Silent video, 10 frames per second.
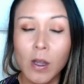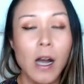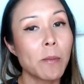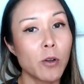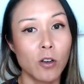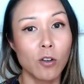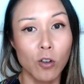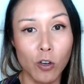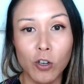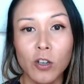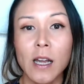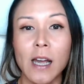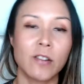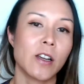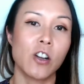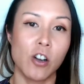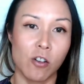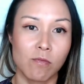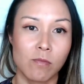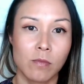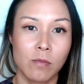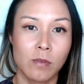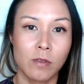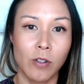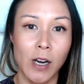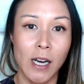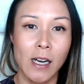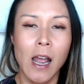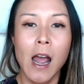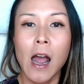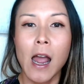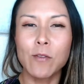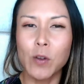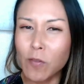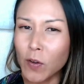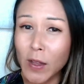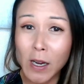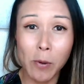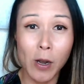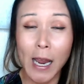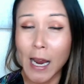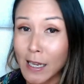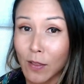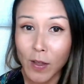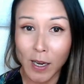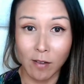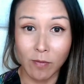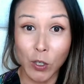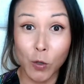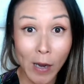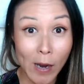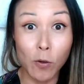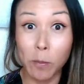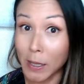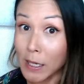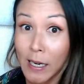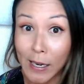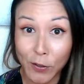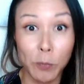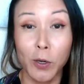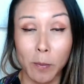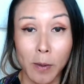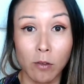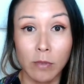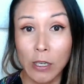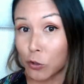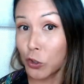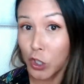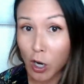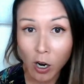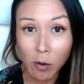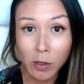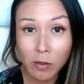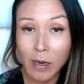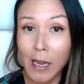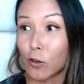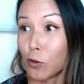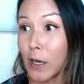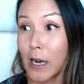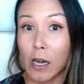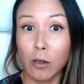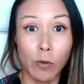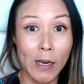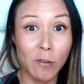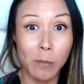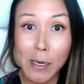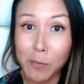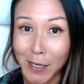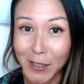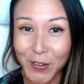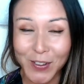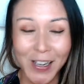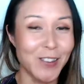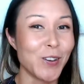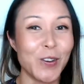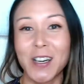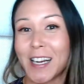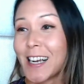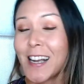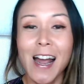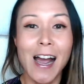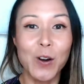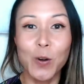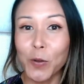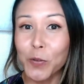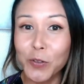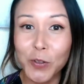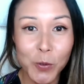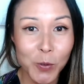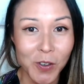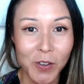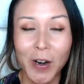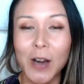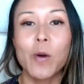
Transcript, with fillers: I'm going to learn as I go, right? If you ever think about anything that you've ever been an expert about at your job, at learning how to raise babies, as learning how to go through school, right?